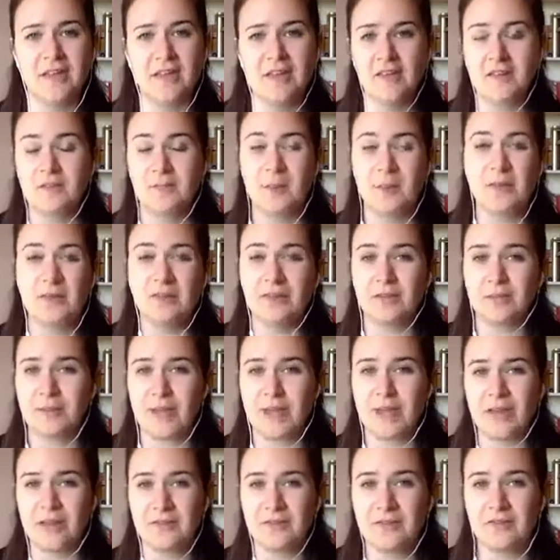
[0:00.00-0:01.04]
speak to them
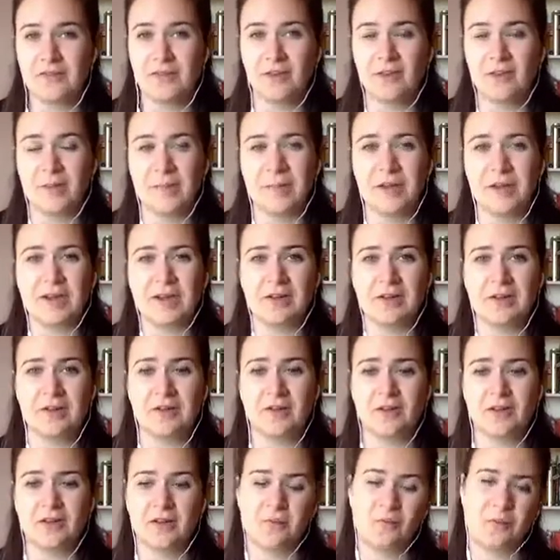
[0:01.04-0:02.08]
ahead of time and look
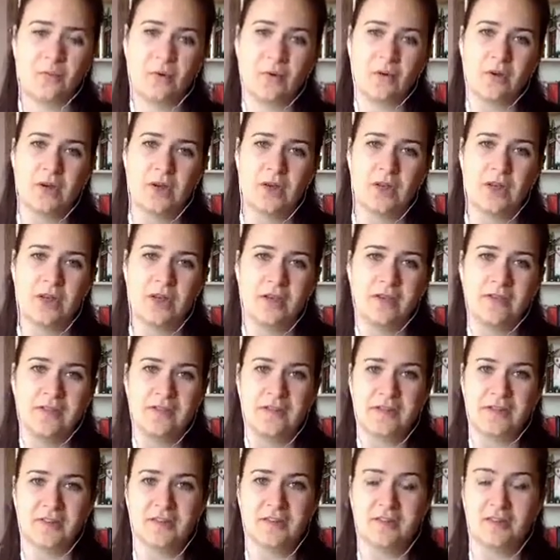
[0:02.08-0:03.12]
at what
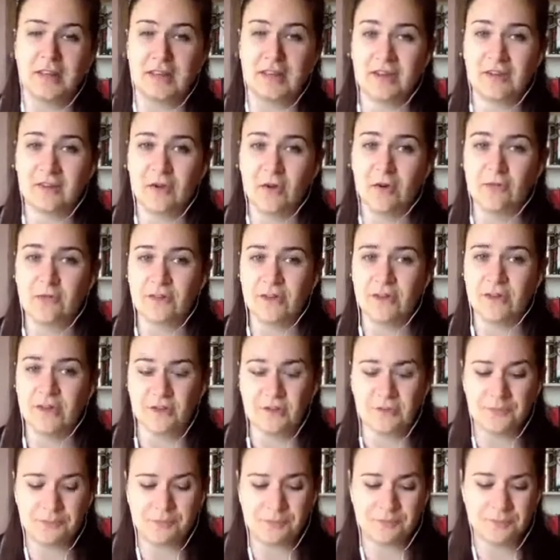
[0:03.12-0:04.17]
assistance they can offer you.